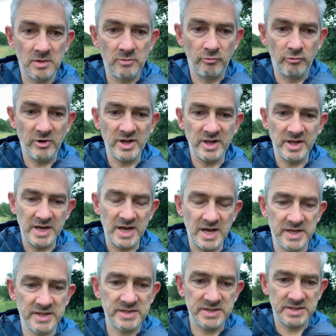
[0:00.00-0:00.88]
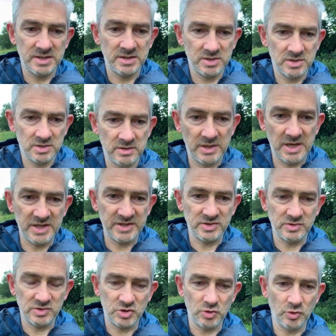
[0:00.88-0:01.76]
really nice and
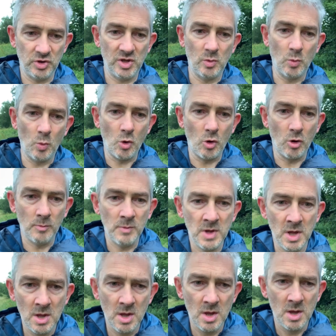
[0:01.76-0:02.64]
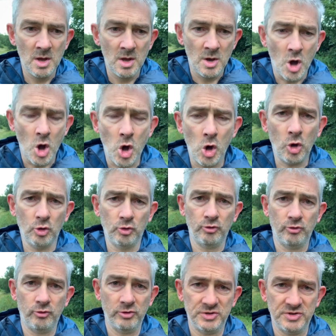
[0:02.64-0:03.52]
sunny and warm.
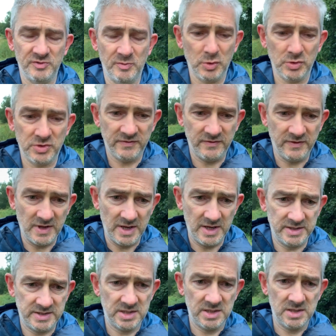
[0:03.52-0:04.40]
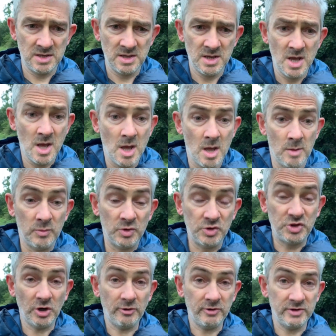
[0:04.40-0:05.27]
Hundreds of butterflies,
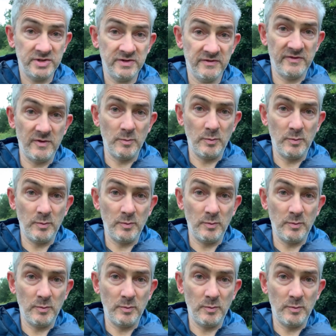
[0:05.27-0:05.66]
majority of them